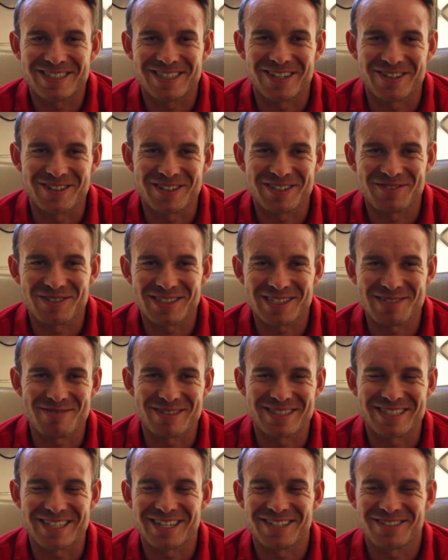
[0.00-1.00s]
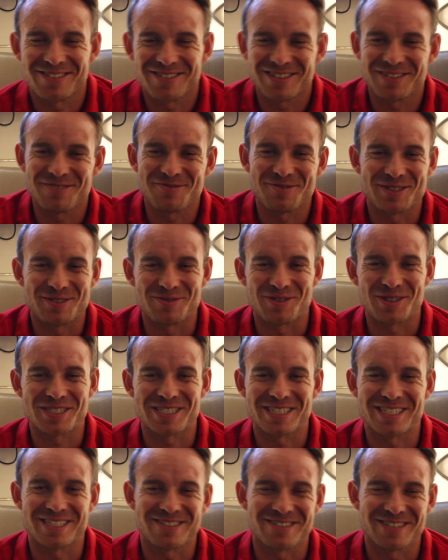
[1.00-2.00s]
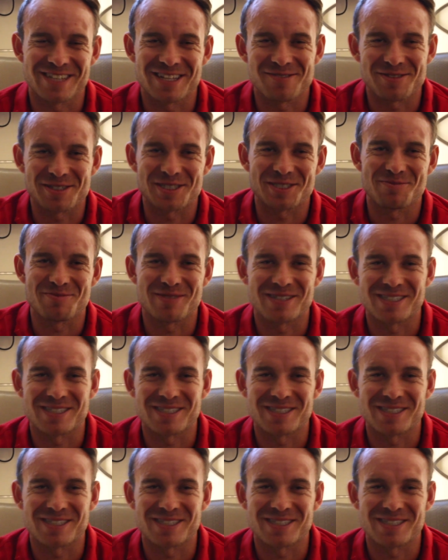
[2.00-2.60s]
so it was a bit different watching it on television,